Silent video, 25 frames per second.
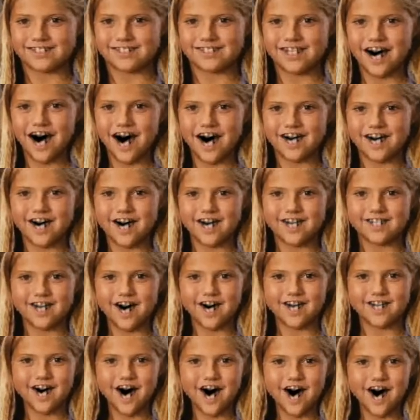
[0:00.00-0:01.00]
I'm super
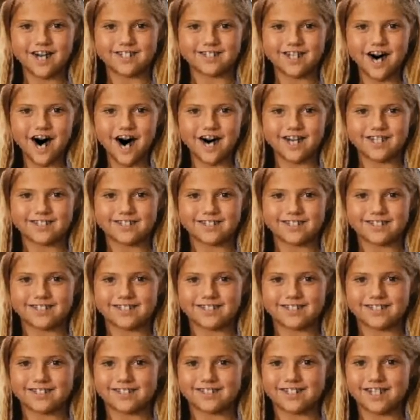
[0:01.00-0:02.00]
at softball.
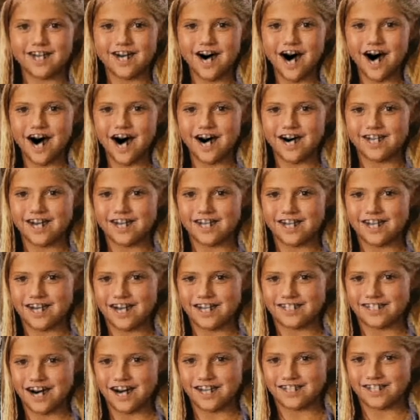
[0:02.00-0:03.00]
I want to be
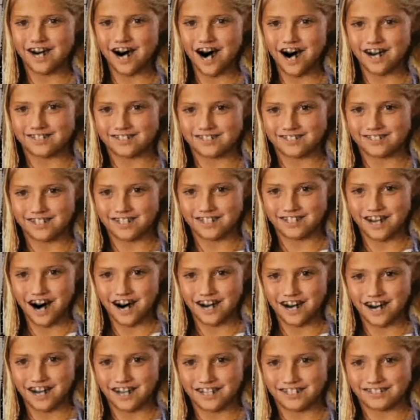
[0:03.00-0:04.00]
super at
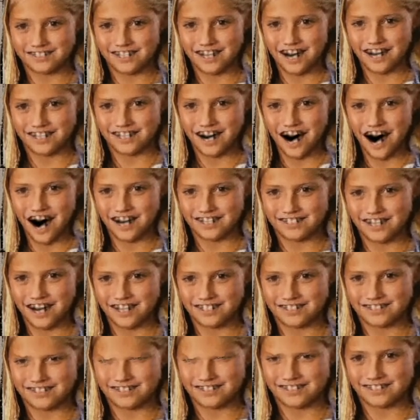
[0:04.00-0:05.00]
goalie
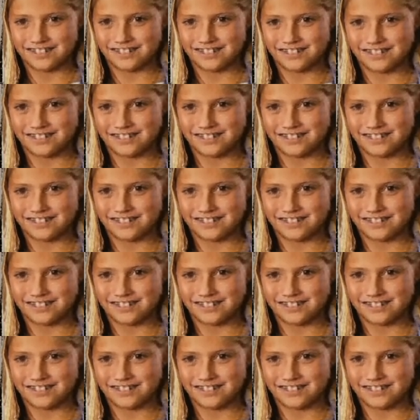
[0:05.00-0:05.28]
in soccer.